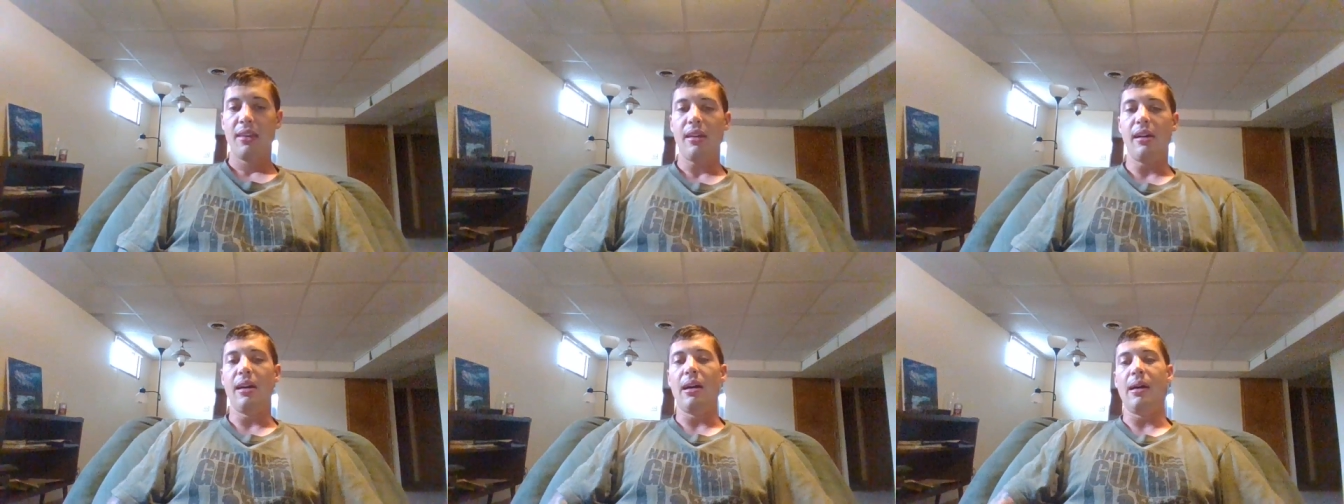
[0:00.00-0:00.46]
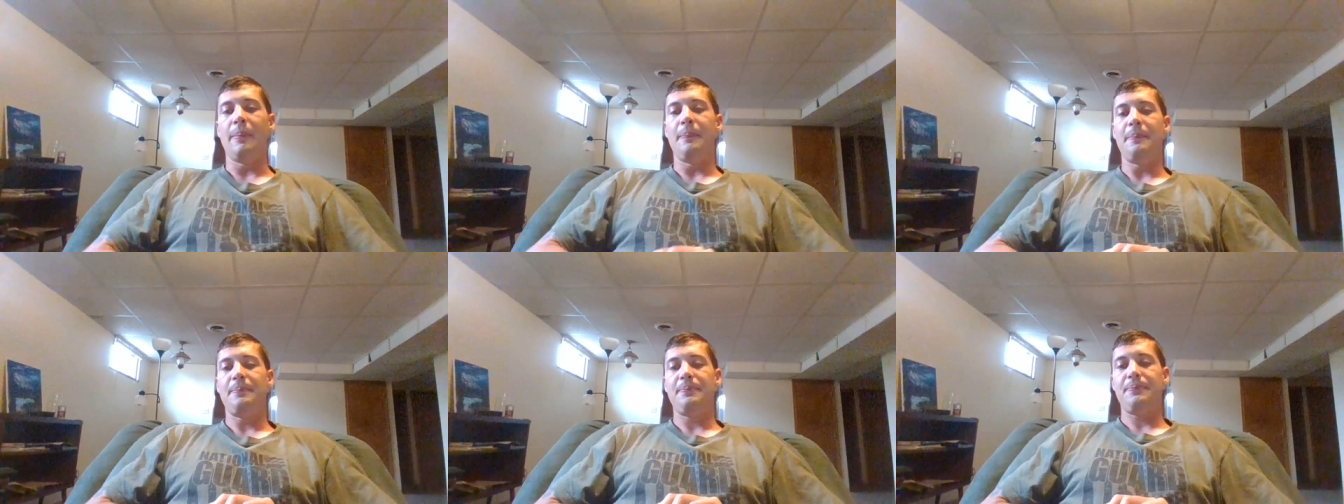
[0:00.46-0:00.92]

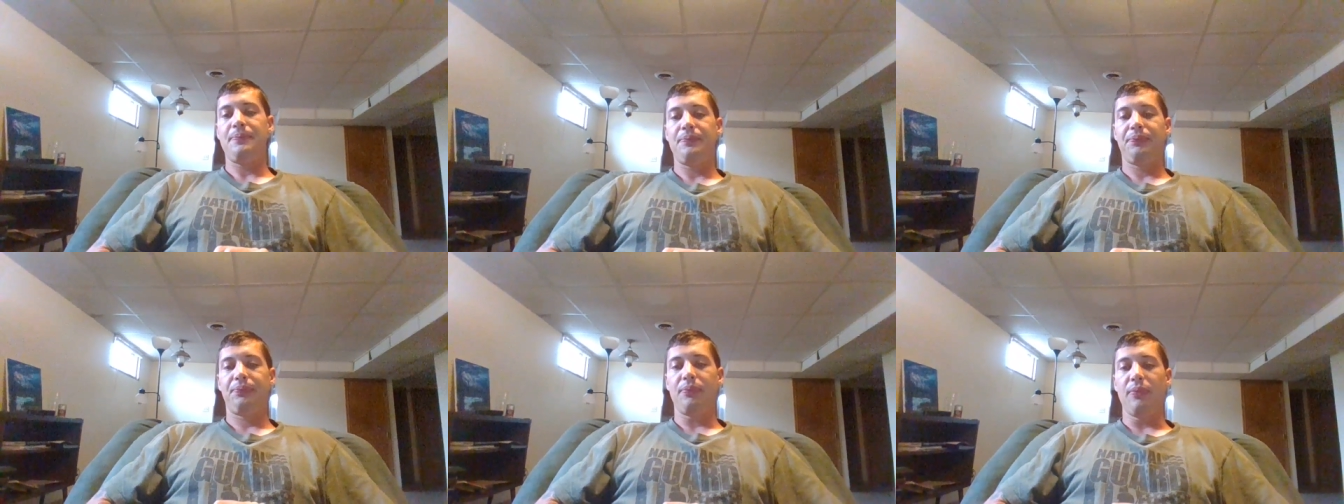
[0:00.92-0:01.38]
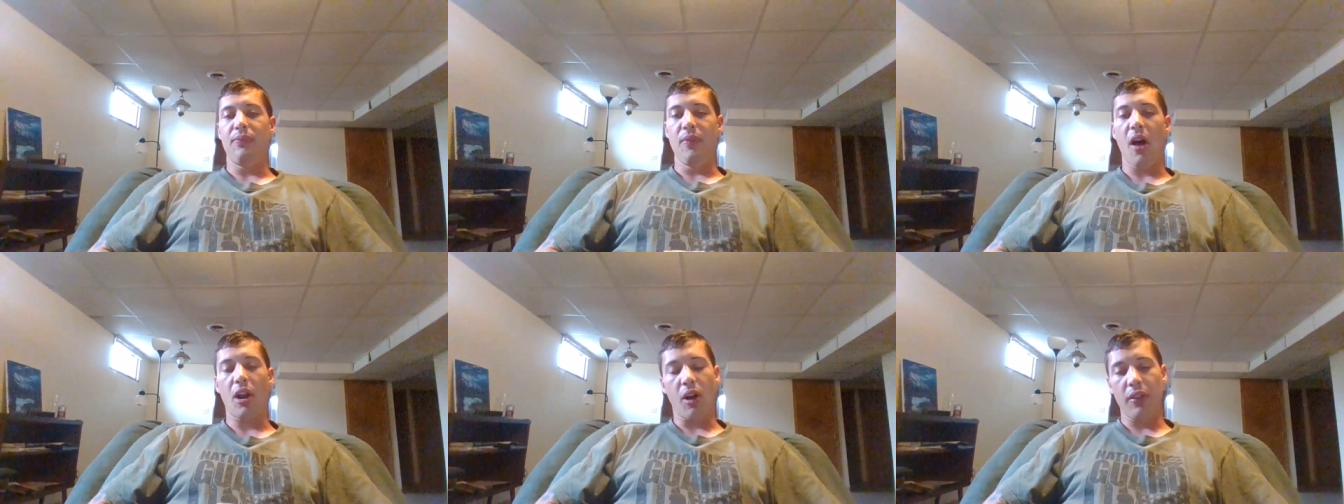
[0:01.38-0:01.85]

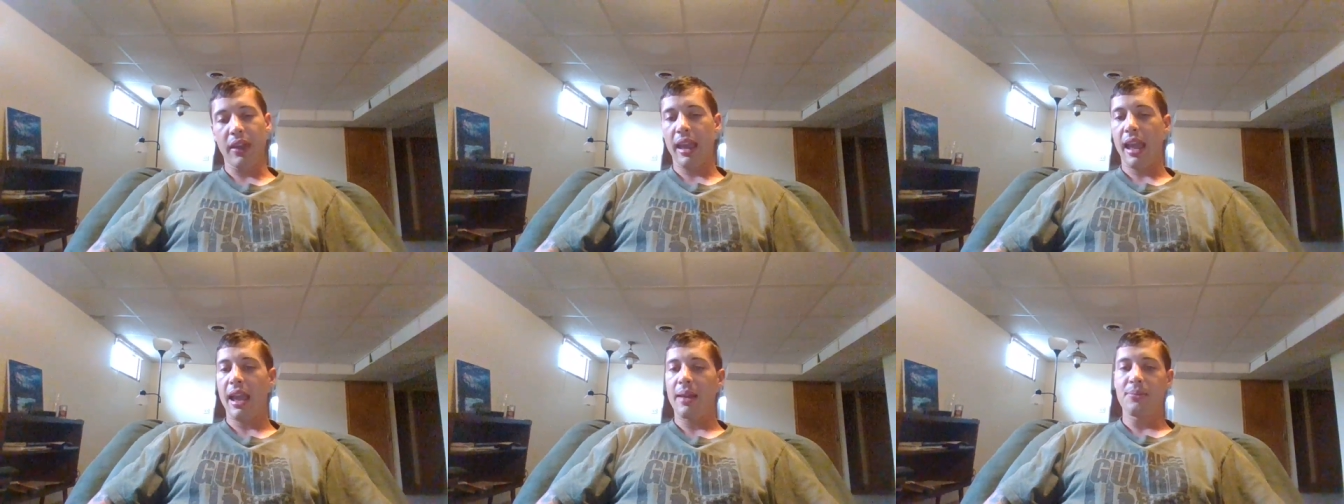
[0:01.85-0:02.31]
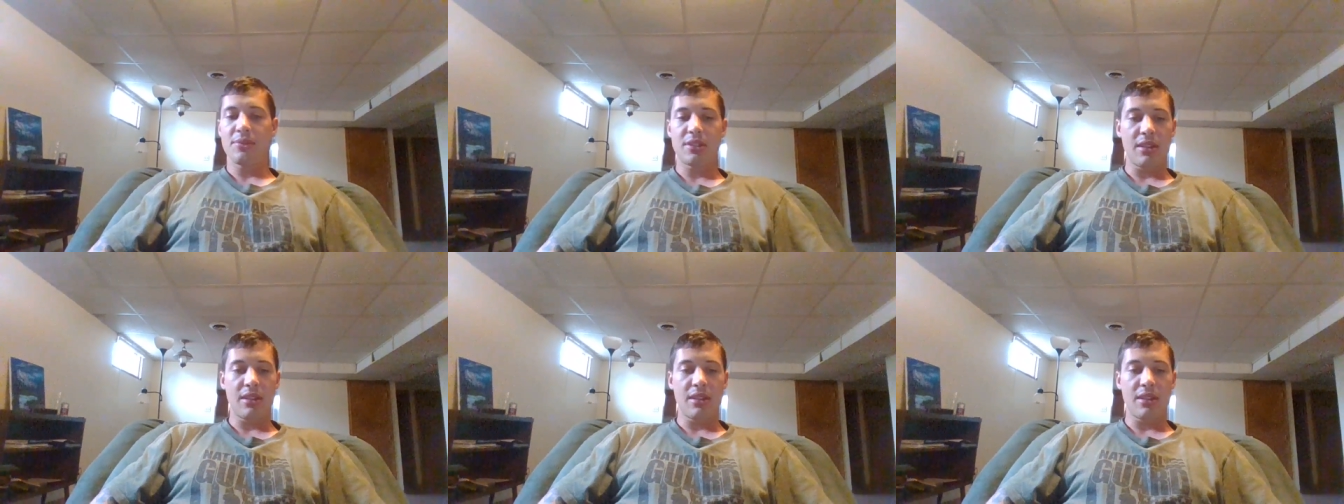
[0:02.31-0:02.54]
Not all the games,